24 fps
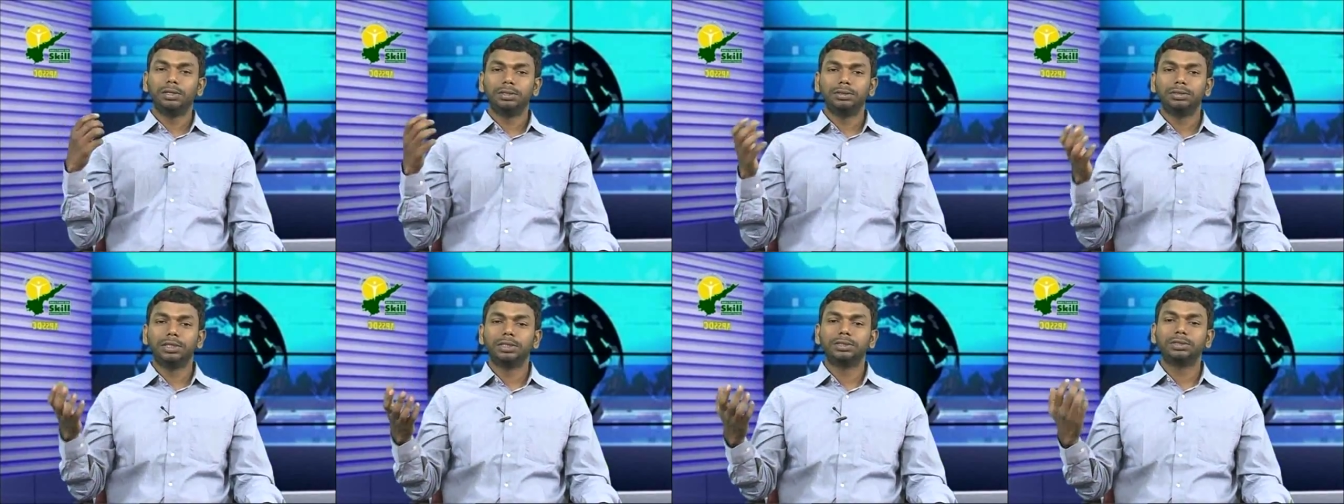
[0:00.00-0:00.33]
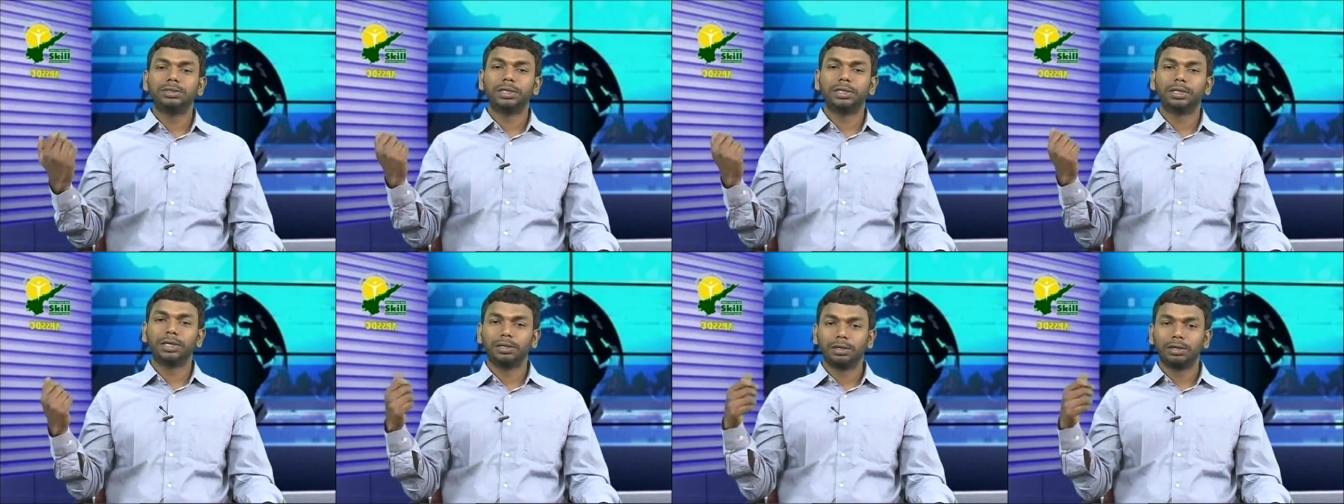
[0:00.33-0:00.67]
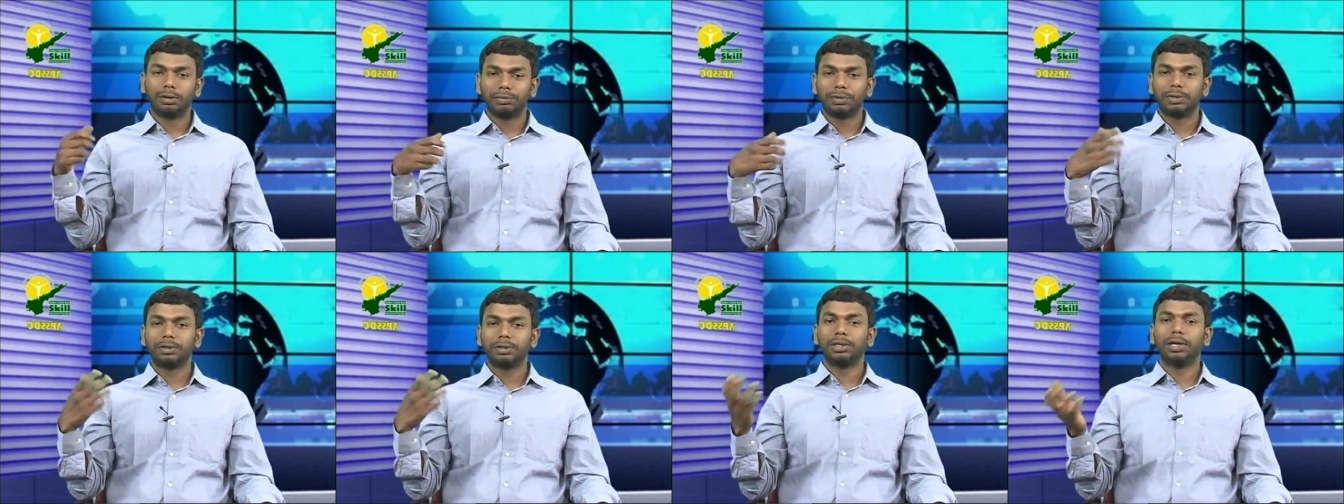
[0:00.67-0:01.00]
just checking
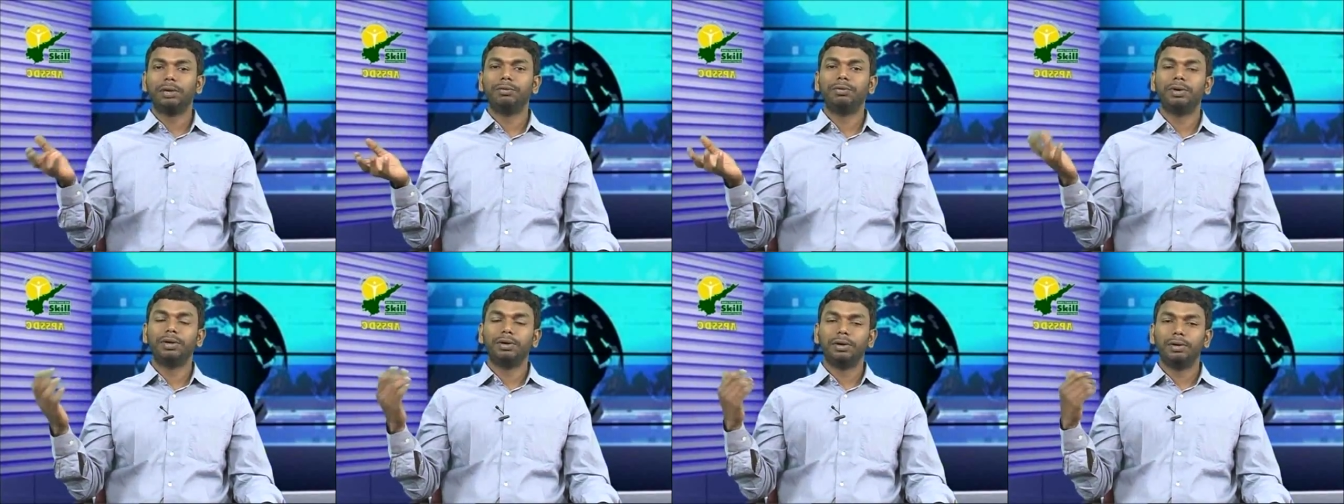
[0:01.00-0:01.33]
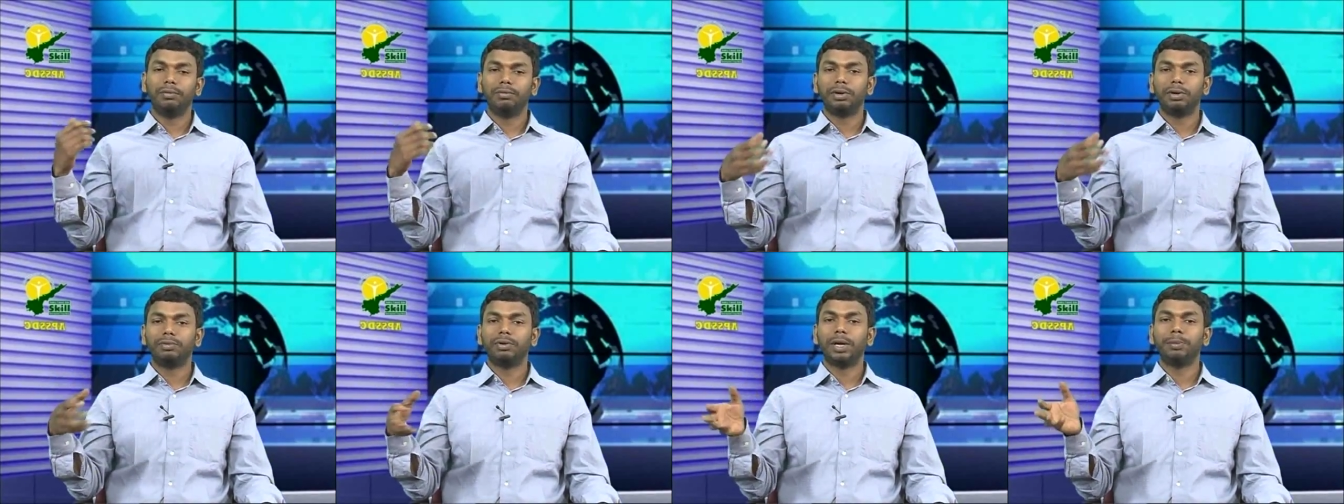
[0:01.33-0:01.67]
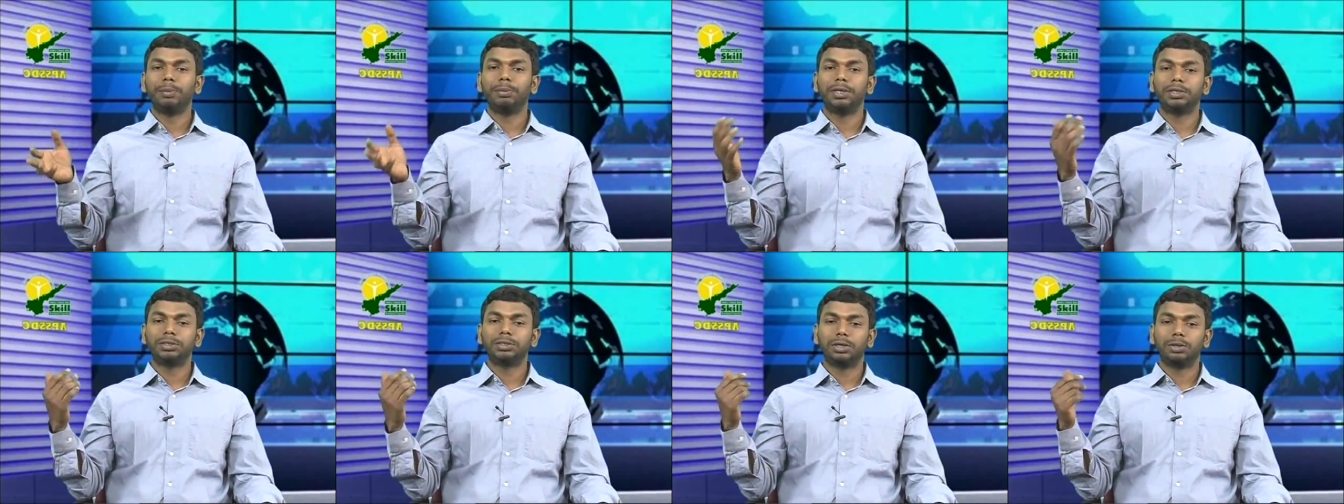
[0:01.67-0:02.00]
after every 5
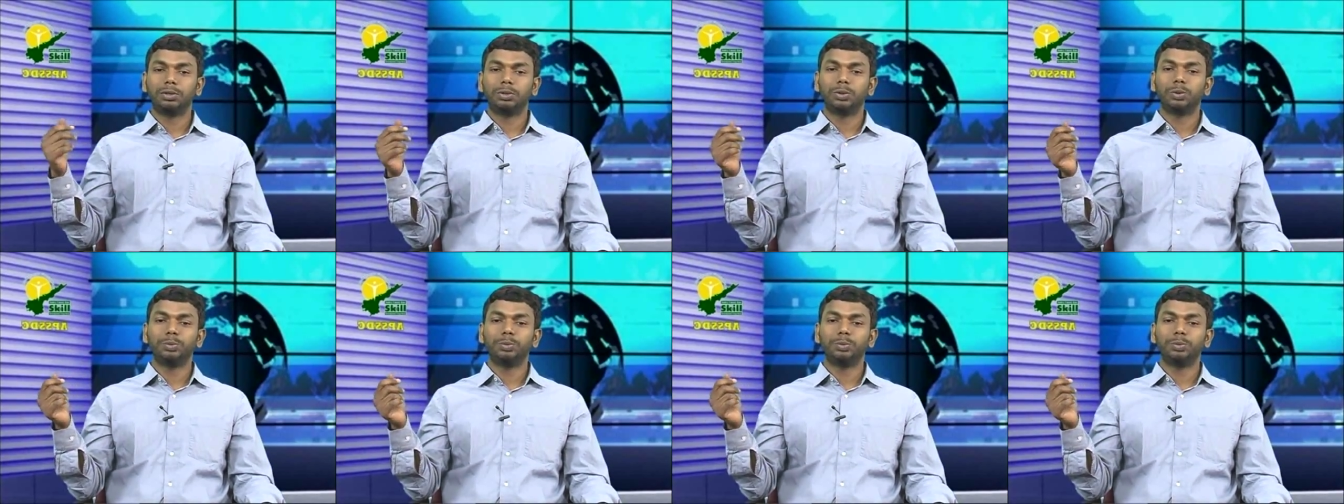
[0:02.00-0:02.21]
minutes or 2